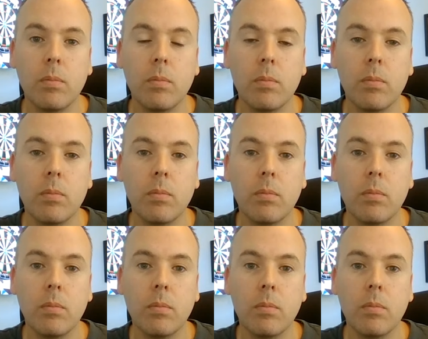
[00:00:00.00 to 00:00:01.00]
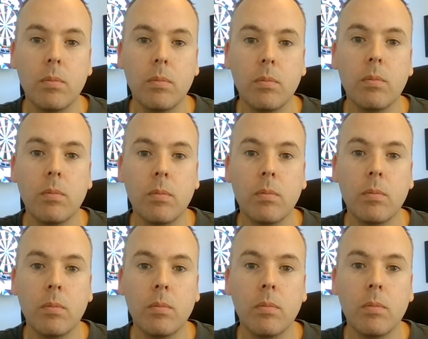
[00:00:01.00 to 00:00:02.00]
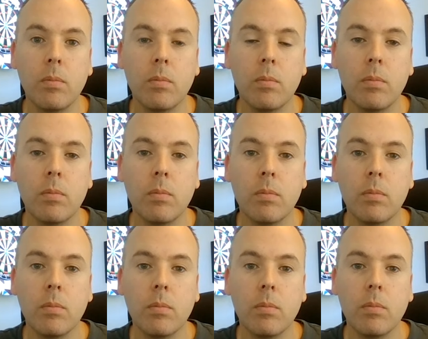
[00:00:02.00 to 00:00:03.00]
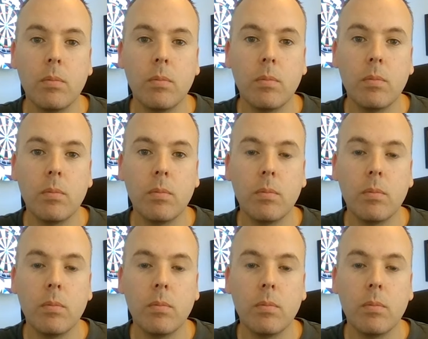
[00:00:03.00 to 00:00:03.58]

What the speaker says: [no speech]